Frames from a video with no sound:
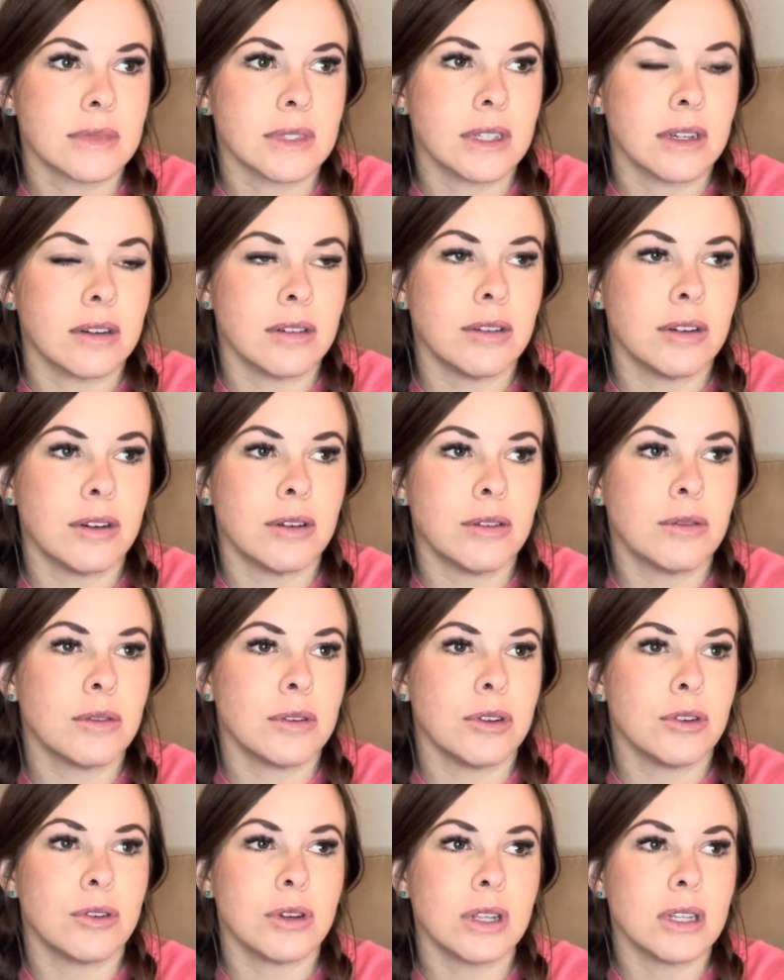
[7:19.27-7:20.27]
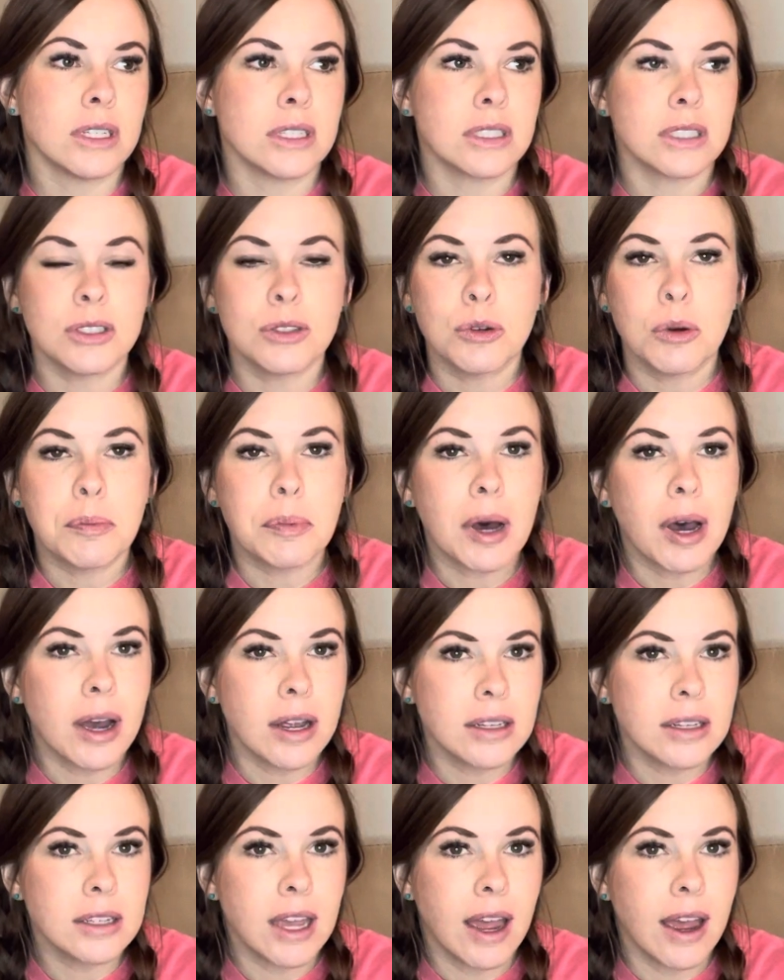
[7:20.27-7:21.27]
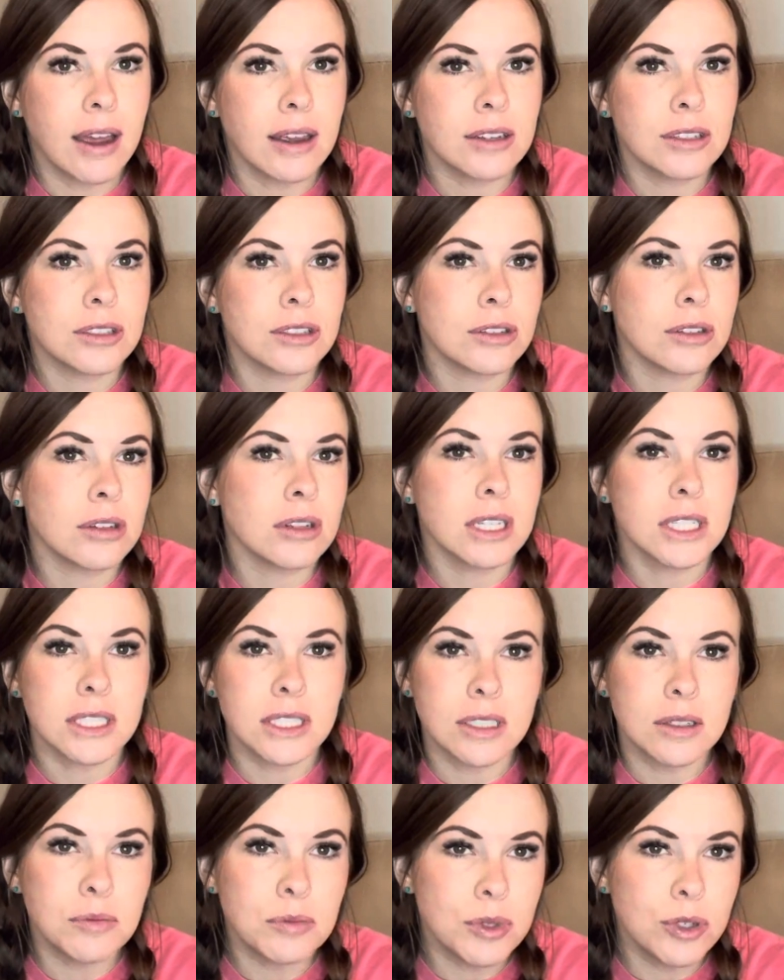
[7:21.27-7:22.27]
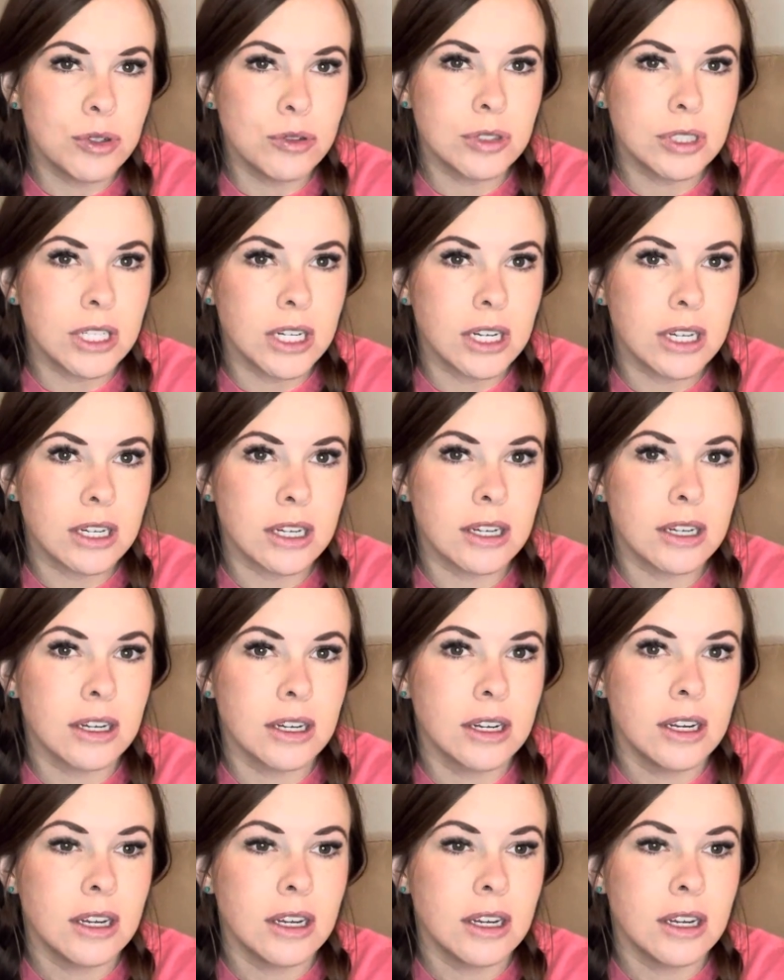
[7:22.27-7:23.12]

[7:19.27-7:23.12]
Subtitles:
don't know, you can listen to a podcast, you can listen to music.